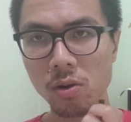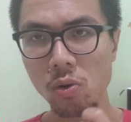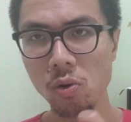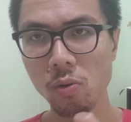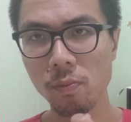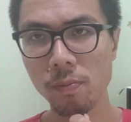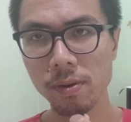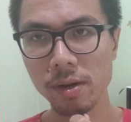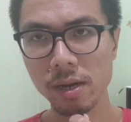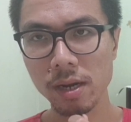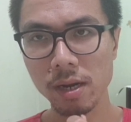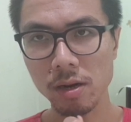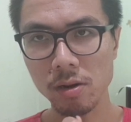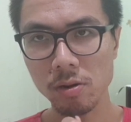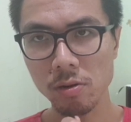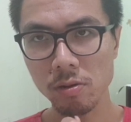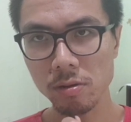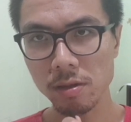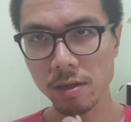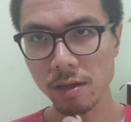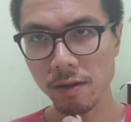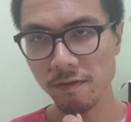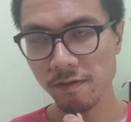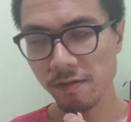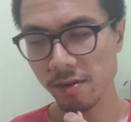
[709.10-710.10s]
open and
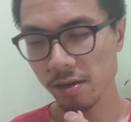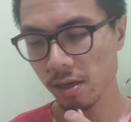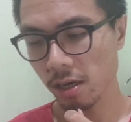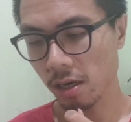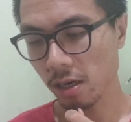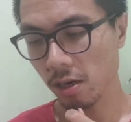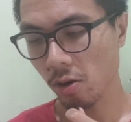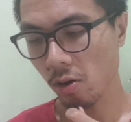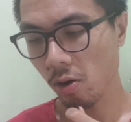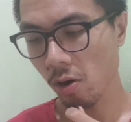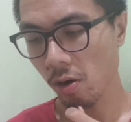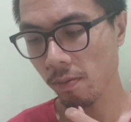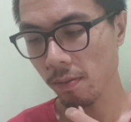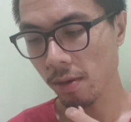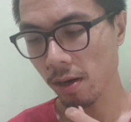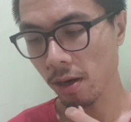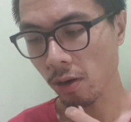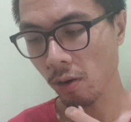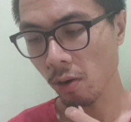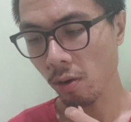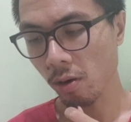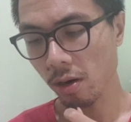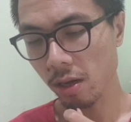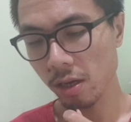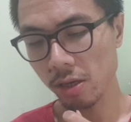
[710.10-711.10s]
close inverted comma
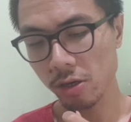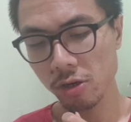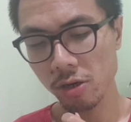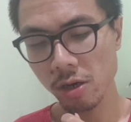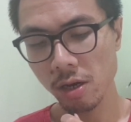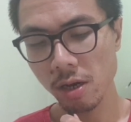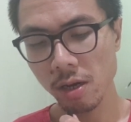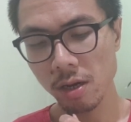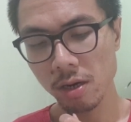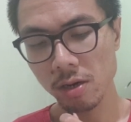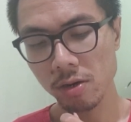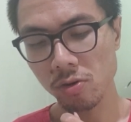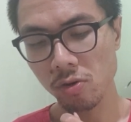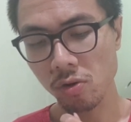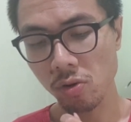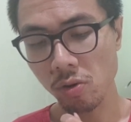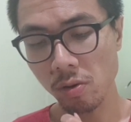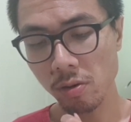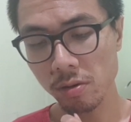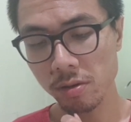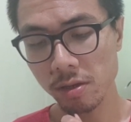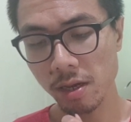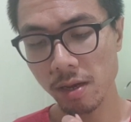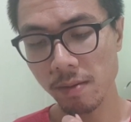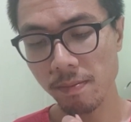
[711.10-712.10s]
knowledge,
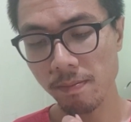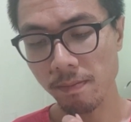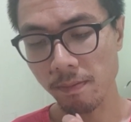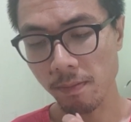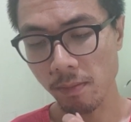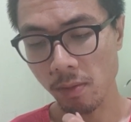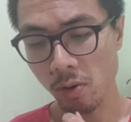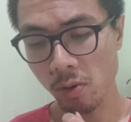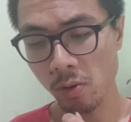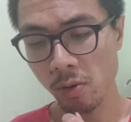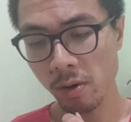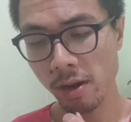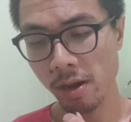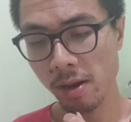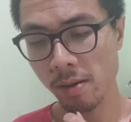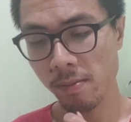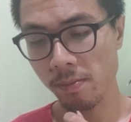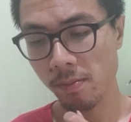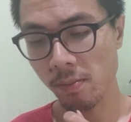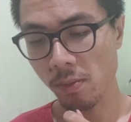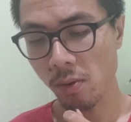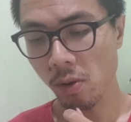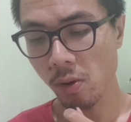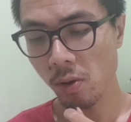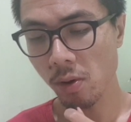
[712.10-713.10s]
draws him more and
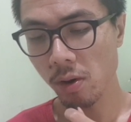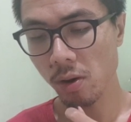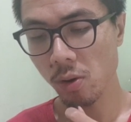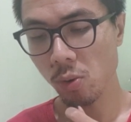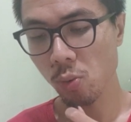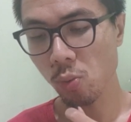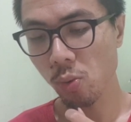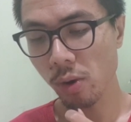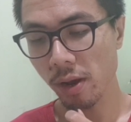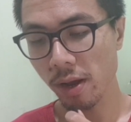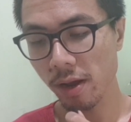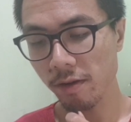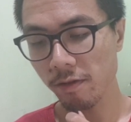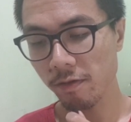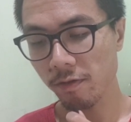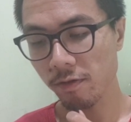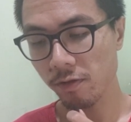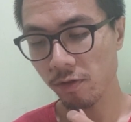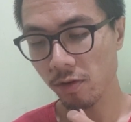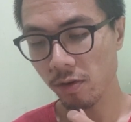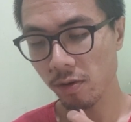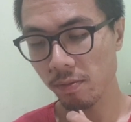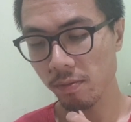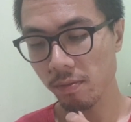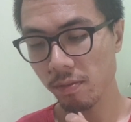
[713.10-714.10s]
more away
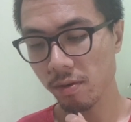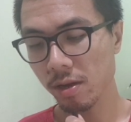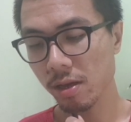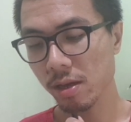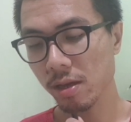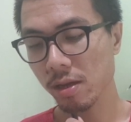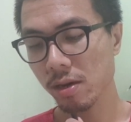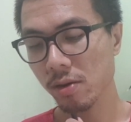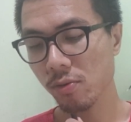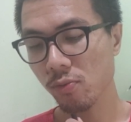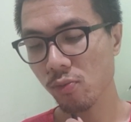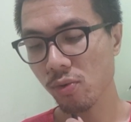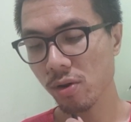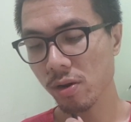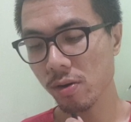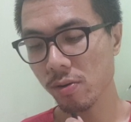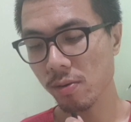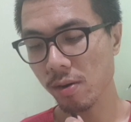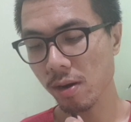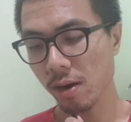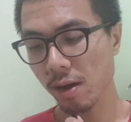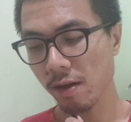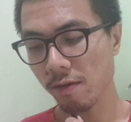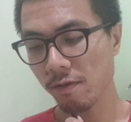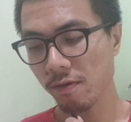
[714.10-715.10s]
from real
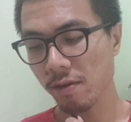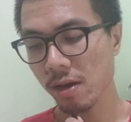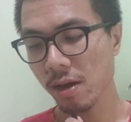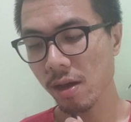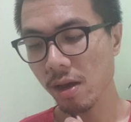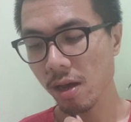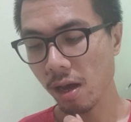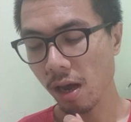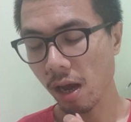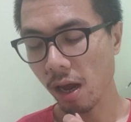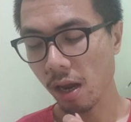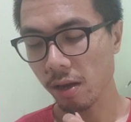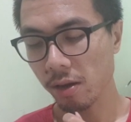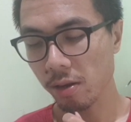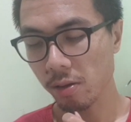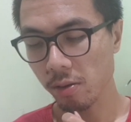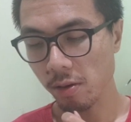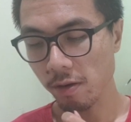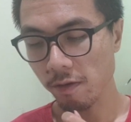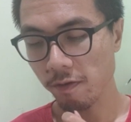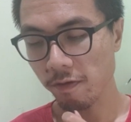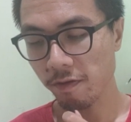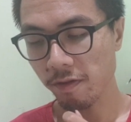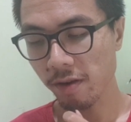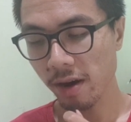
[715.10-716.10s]
life until
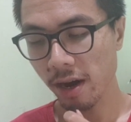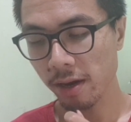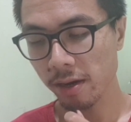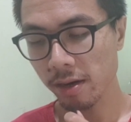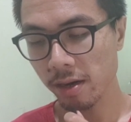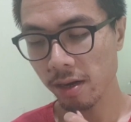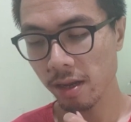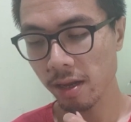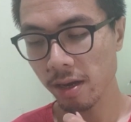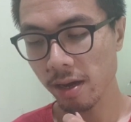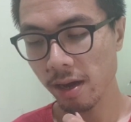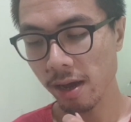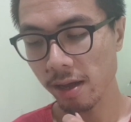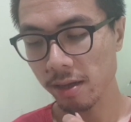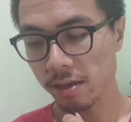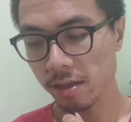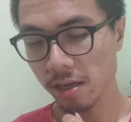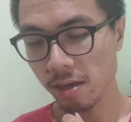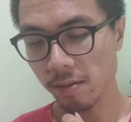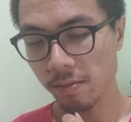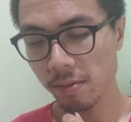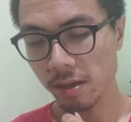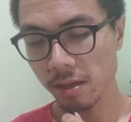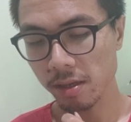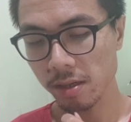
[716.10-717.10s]
he finally ends
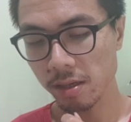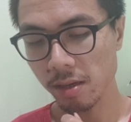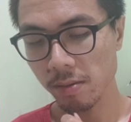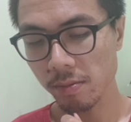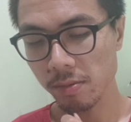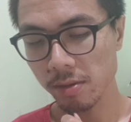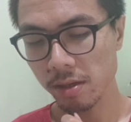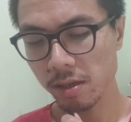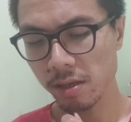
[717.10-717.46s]
up in some